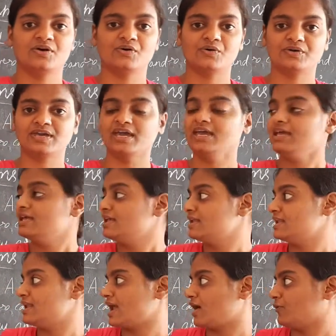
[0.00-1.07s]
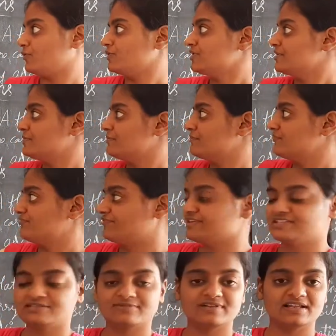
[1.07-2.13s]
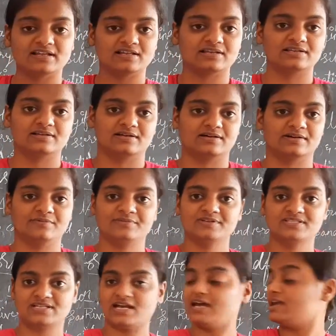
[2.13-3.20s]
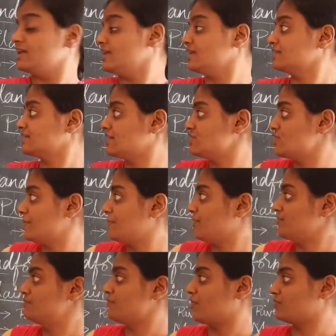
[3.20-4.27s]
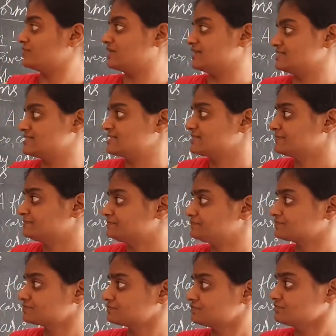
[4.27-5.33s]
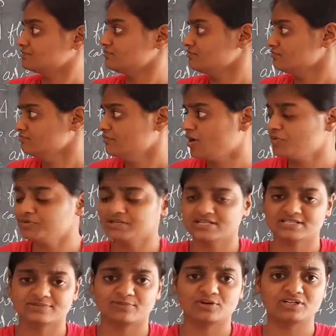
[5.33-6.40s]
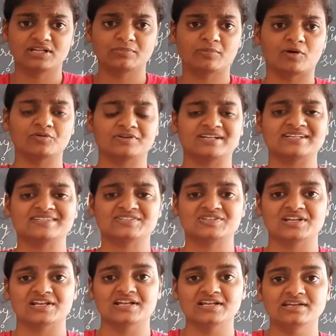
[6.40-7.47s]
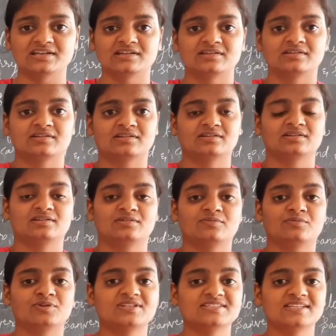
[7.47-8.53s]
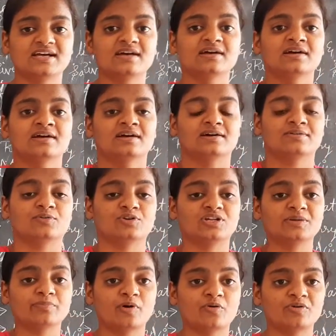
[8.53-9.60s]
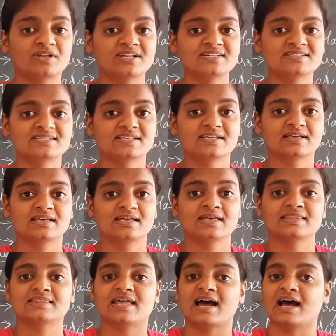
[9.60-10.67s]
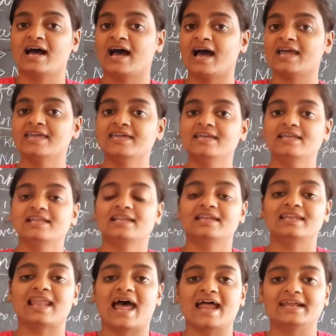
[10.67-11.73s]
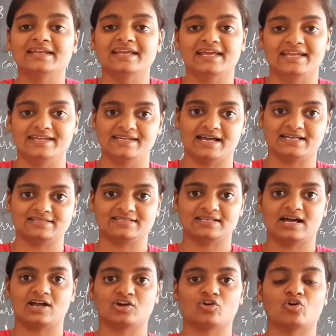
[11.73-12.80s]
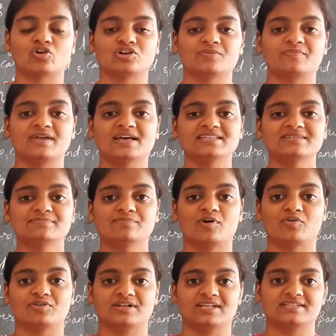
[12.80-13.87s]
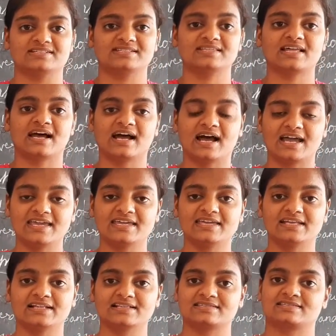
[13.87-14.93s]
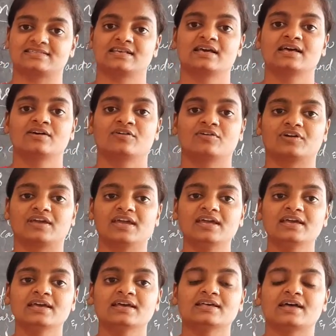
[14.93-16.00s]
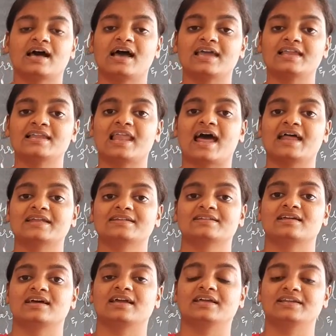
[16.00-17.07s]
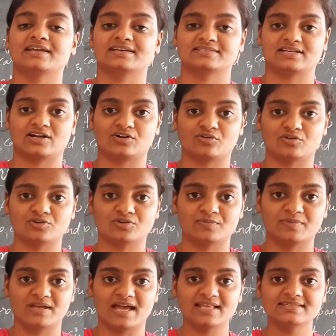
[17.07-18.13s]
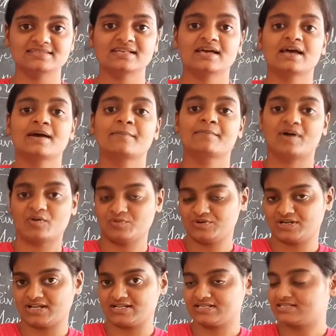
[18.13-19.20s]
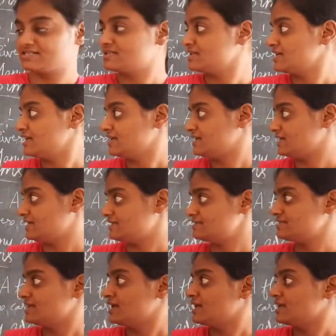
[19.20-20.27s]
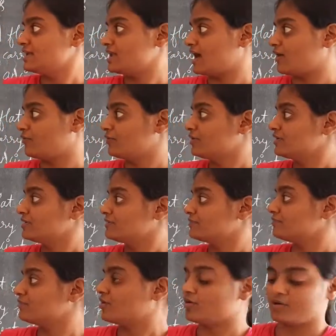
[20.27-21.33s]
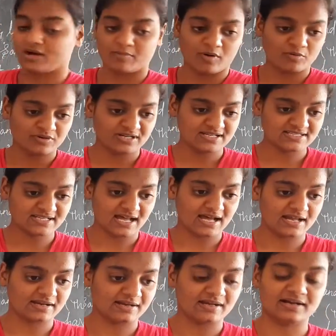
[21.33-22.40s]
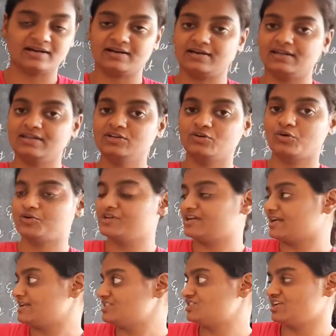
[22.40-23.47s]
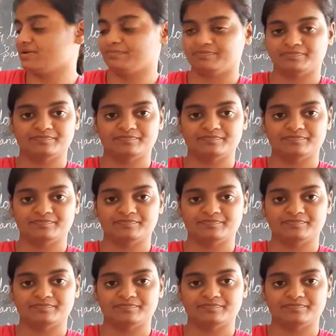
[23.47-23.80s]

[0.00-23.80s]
Okay, now first I tell you about mountains. Mountains, what are mountains children? What are mountains? The high land areas are called to be as mountains, the high hills. Okay, high land areas are called to be as mountains. Yes, now mountains are in conical shape.